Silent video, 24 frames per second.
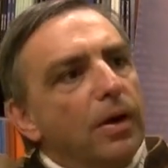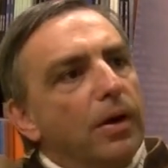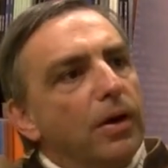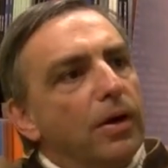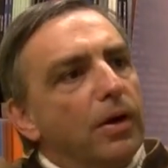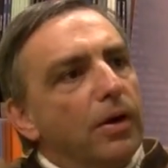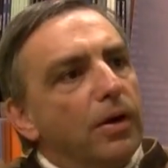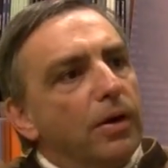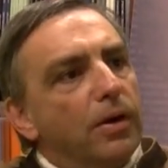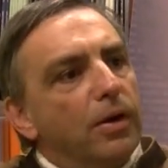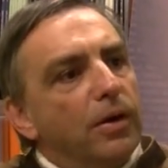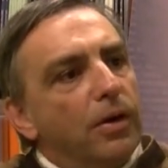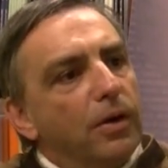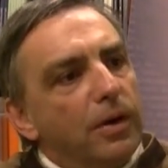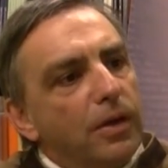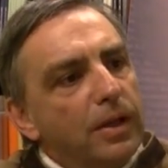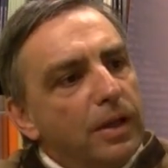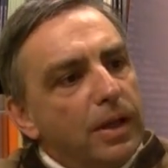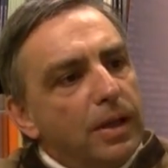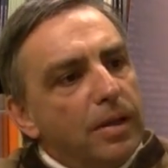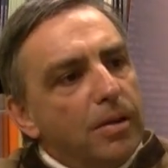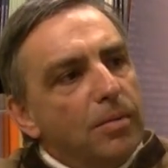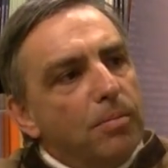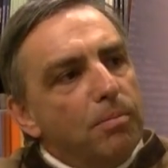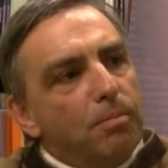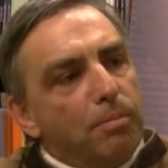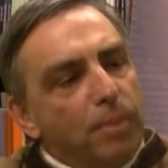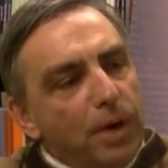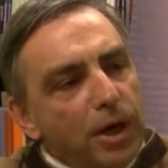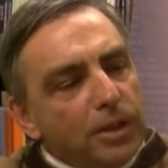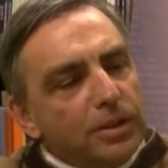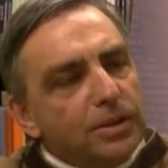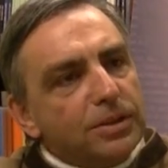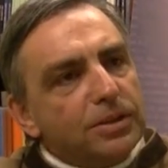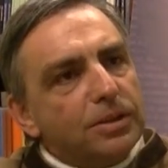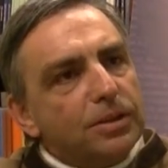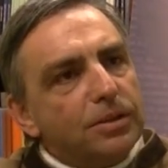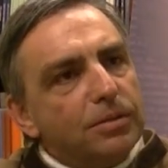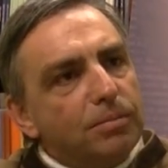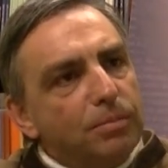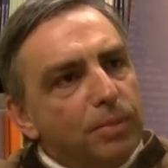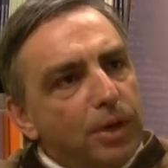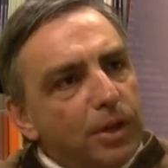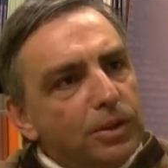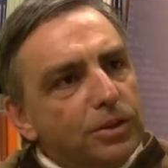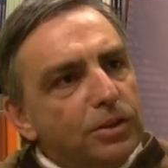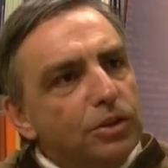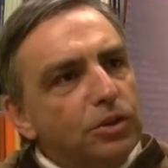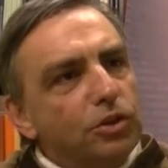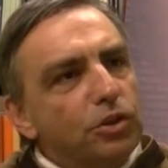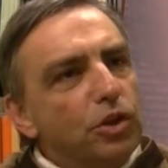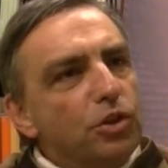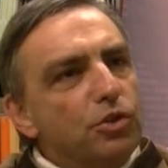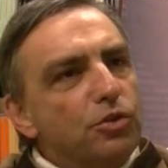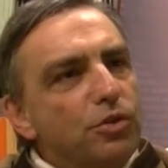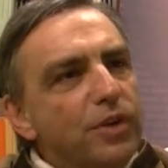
Uh, but, but the